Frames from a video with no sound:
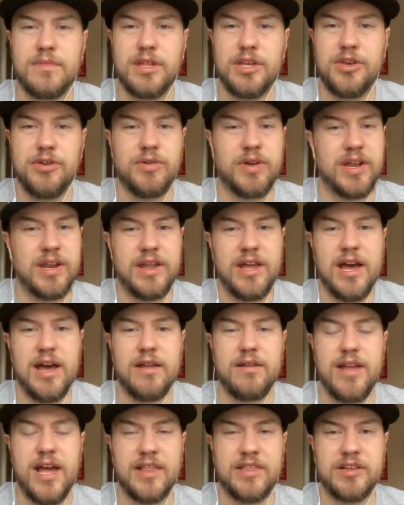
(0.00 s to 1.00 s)
you can
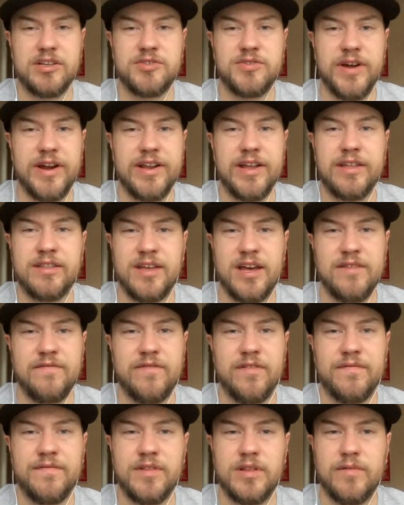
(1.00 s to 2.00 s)
get at the trade deadline
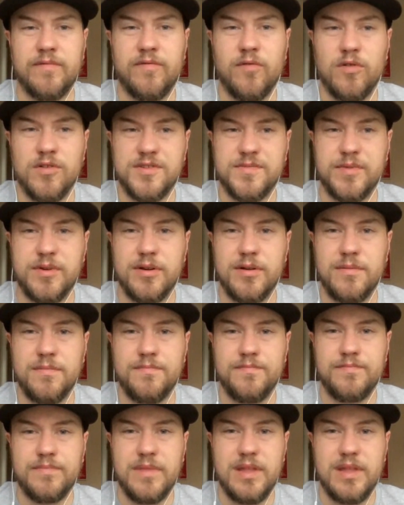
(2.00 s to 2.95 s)
for Filip Forsberg.